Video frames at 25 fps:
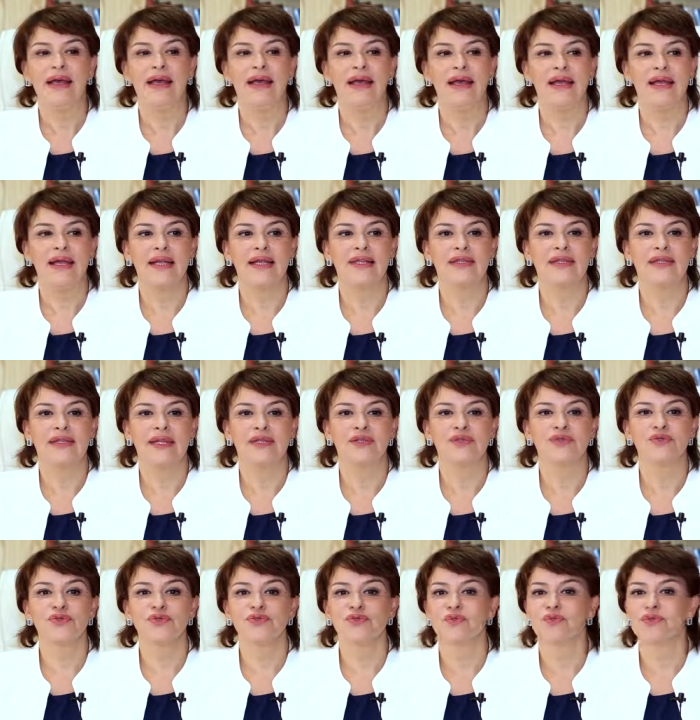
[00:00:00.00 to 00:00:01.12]
and I
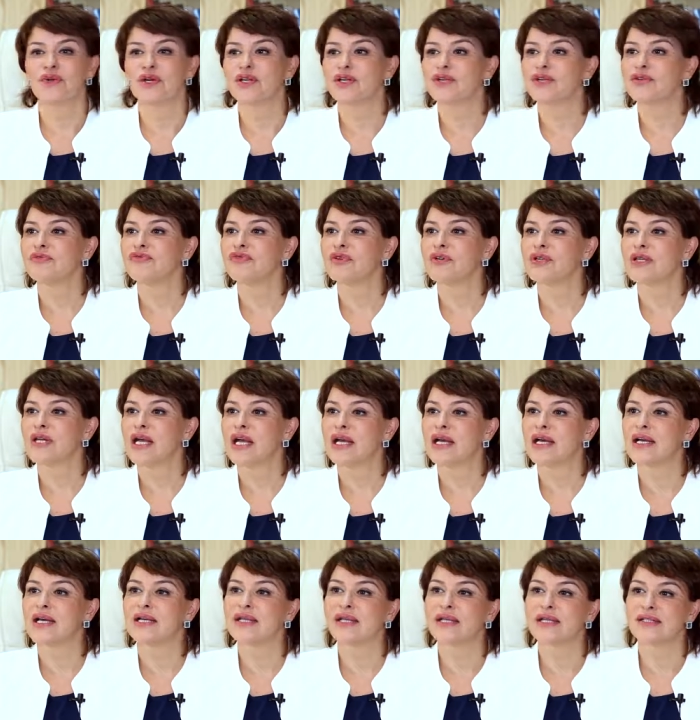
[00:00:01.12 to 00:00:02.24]
used to work for
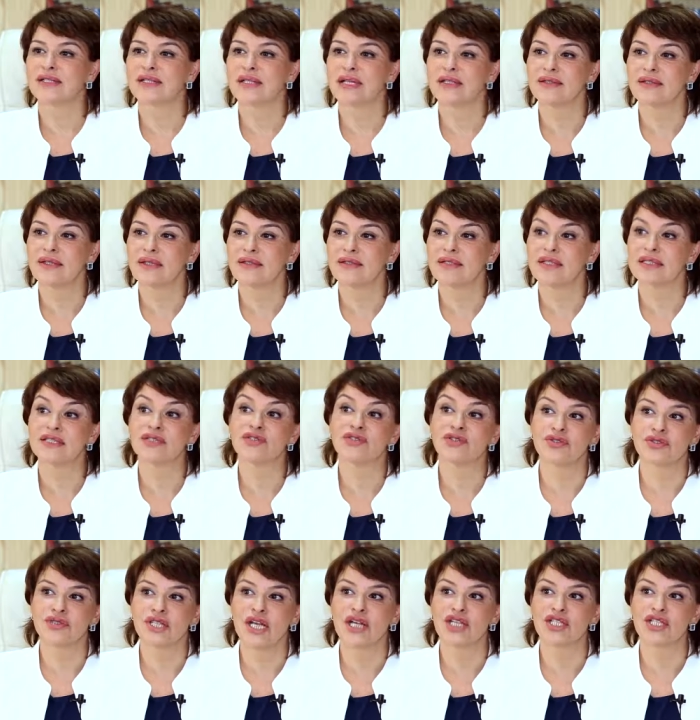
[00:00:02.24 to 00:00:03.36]
a
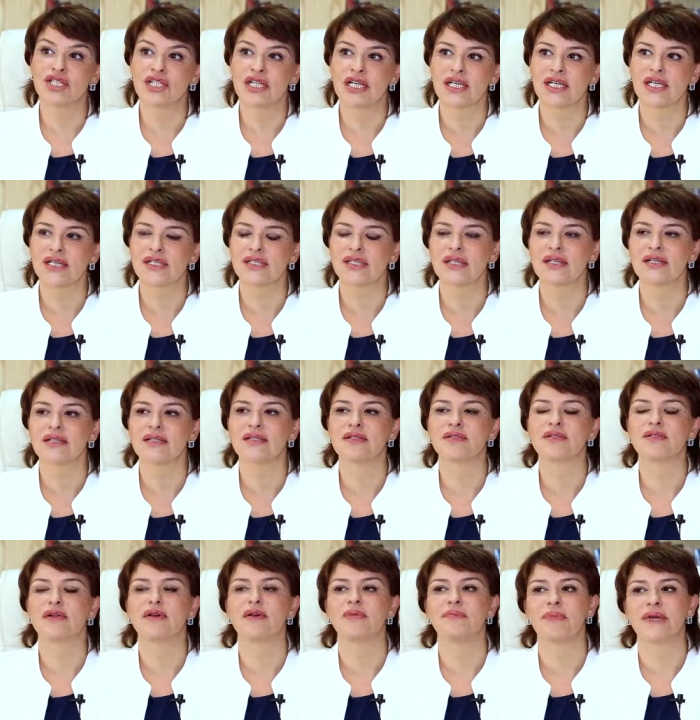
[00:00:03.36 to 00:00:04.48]
international
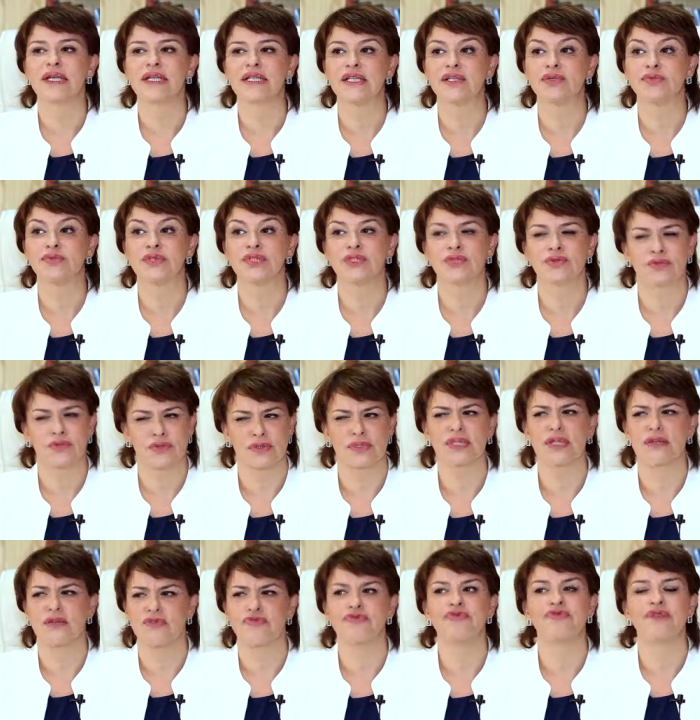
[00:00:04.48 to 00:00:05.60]
consultant company, which was
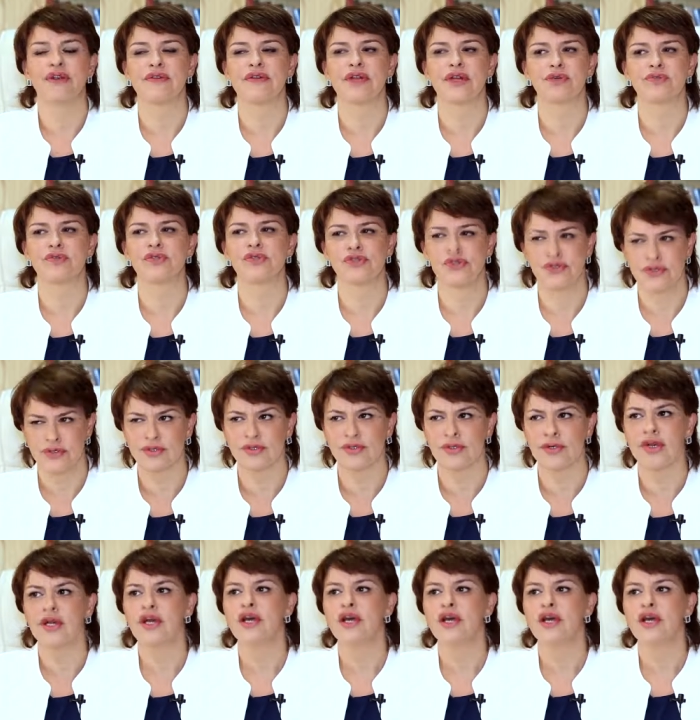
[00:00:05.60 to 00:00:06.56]
a very good school